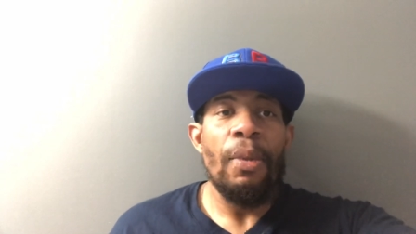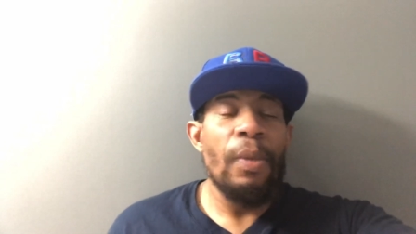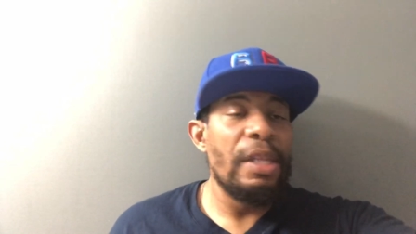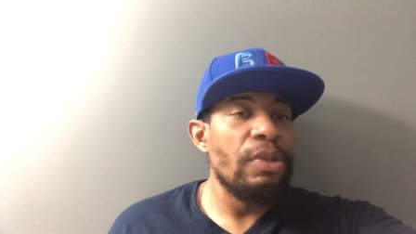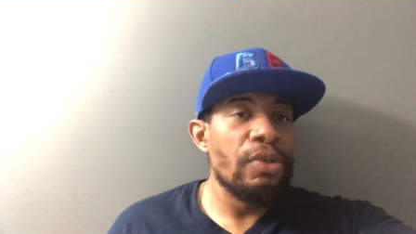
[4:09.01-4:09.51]

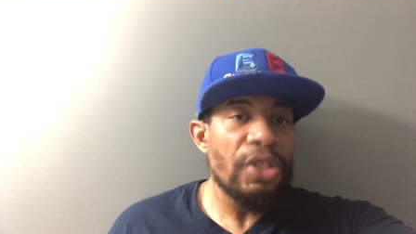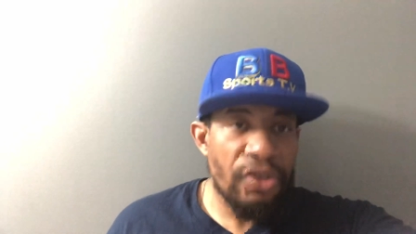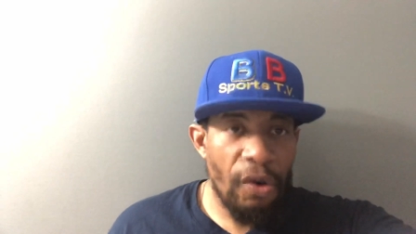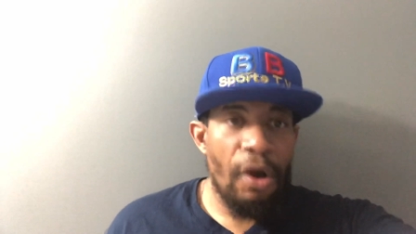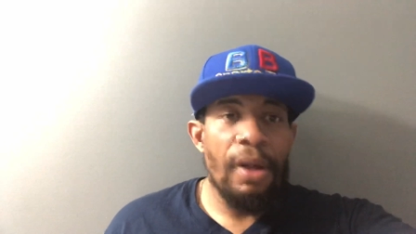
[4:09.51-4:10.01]
Win, lose, or
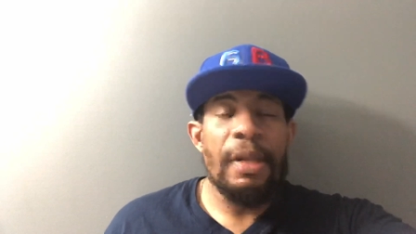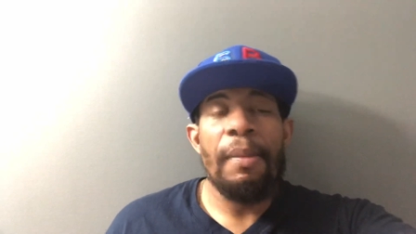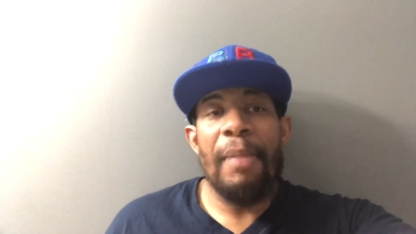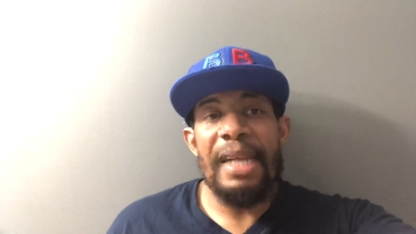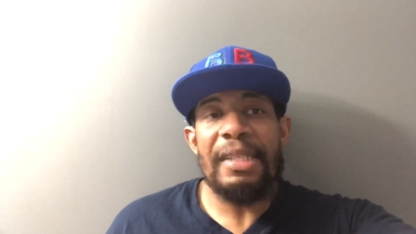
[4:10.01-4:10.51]
draw,
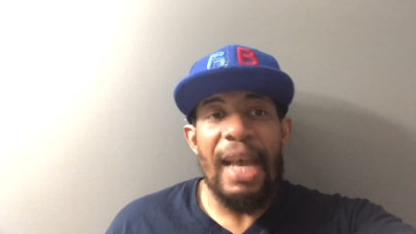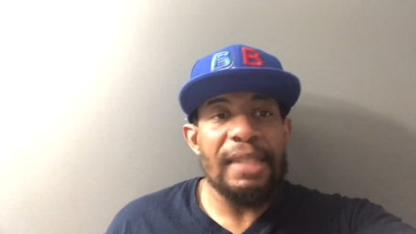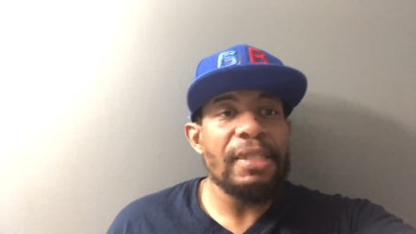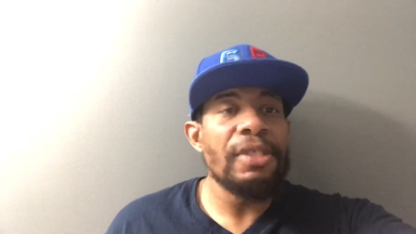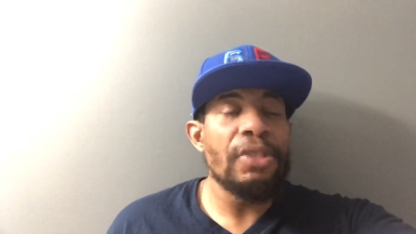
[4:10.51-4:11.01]
Mike
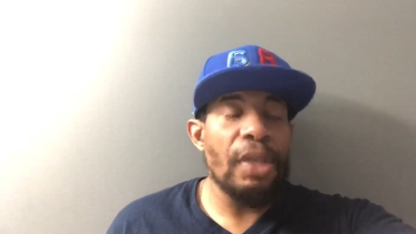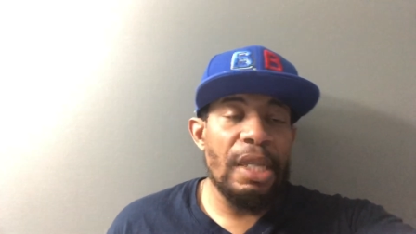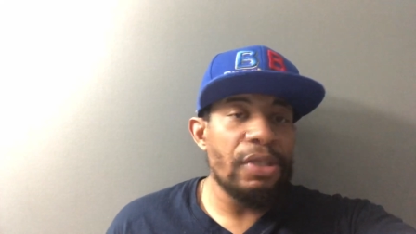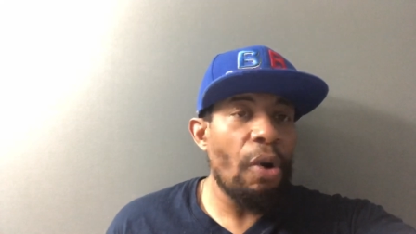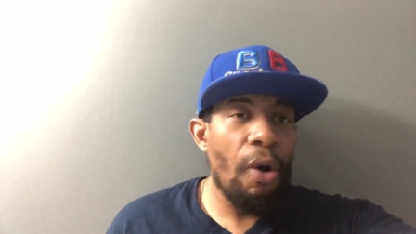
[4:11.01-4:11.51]
Tyson, is
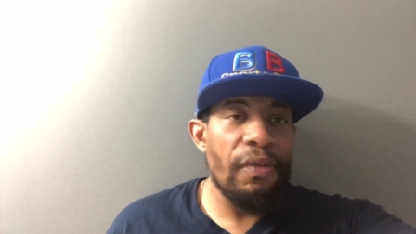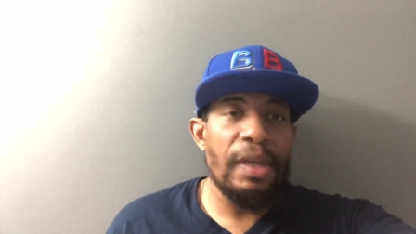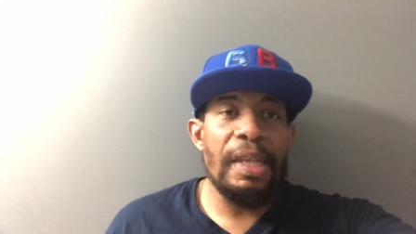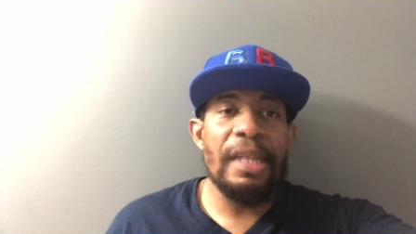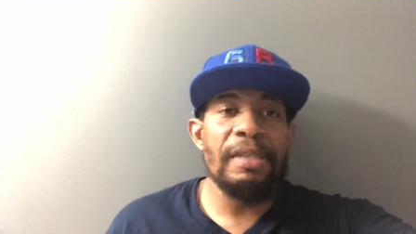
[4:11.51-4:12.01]
his
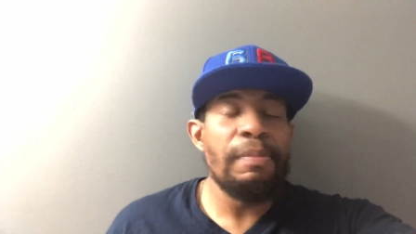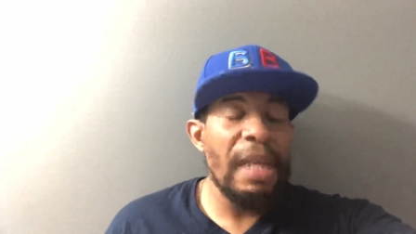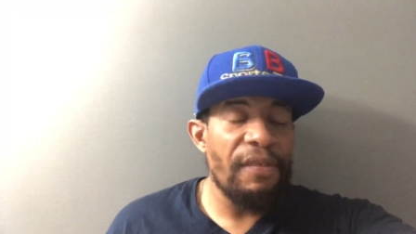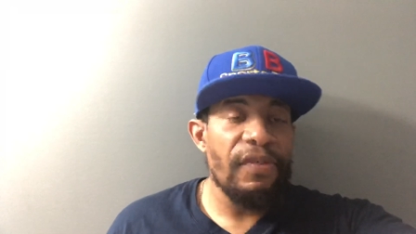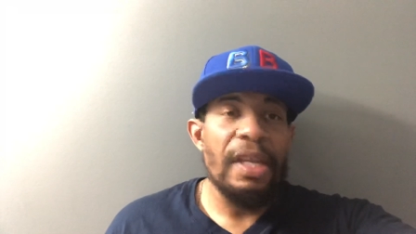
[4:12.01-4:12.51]
aura, his
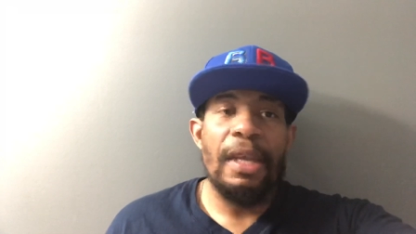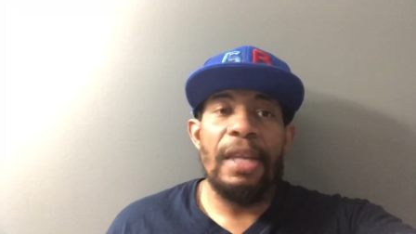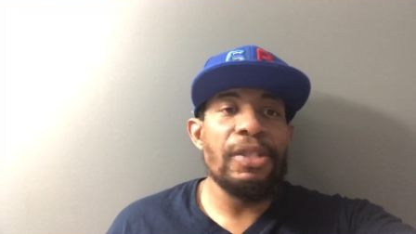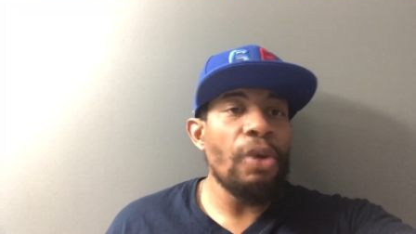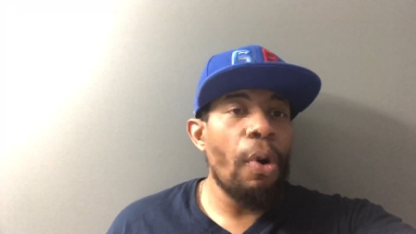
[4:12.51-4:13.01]
myth
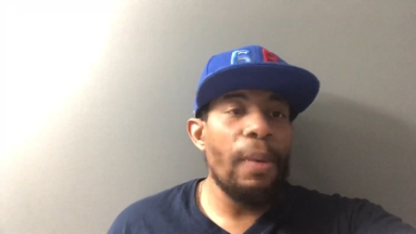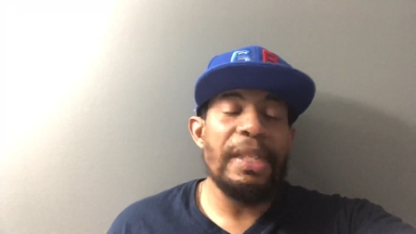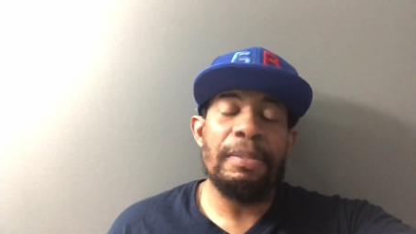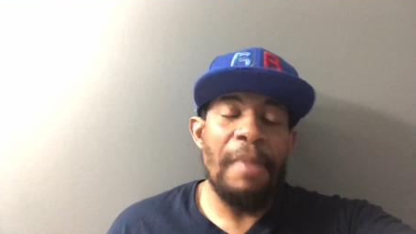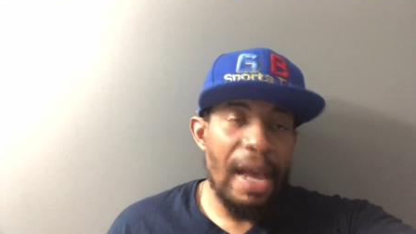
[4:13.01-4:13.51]
is
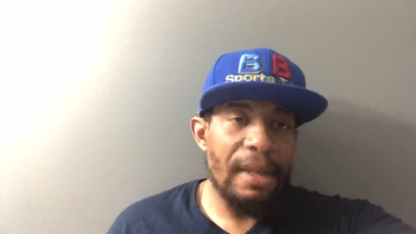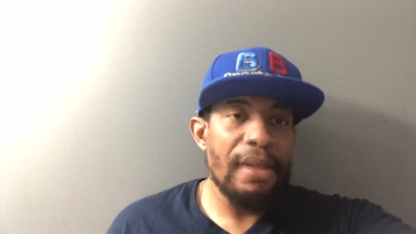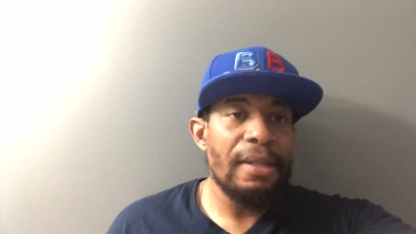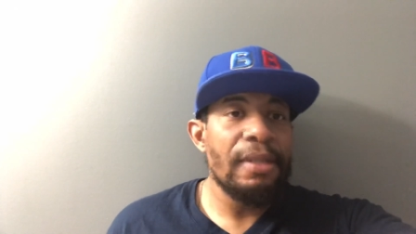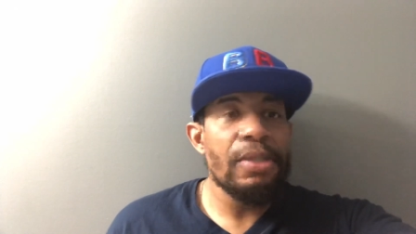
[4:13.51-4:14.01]
always mega.